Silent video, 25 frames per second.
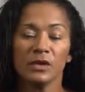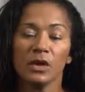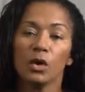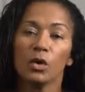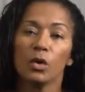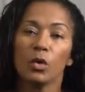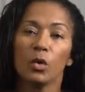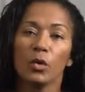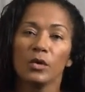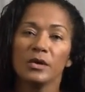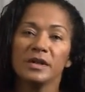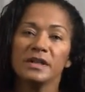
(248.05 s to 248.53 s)

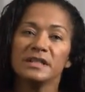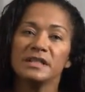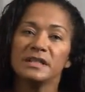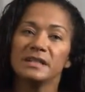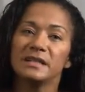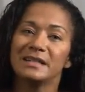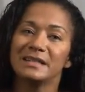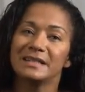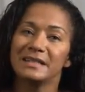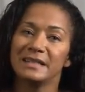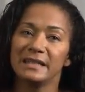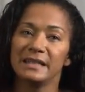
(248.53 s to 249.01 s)
According to
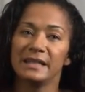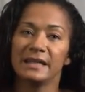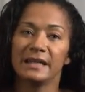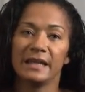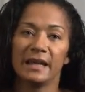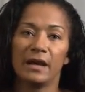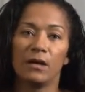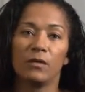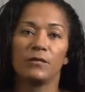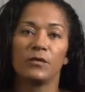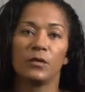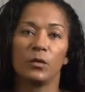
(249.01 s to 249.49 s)
the T
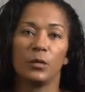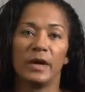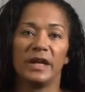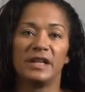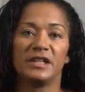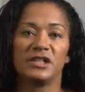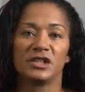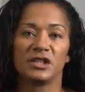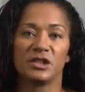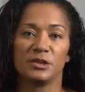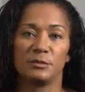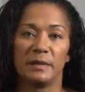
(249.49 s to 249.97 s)
account for
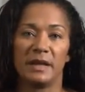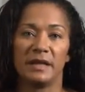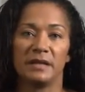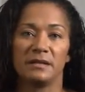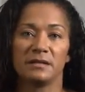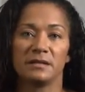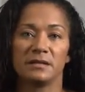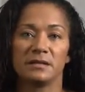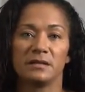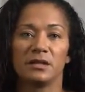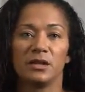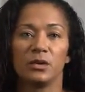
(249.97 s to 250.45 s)
wage expense,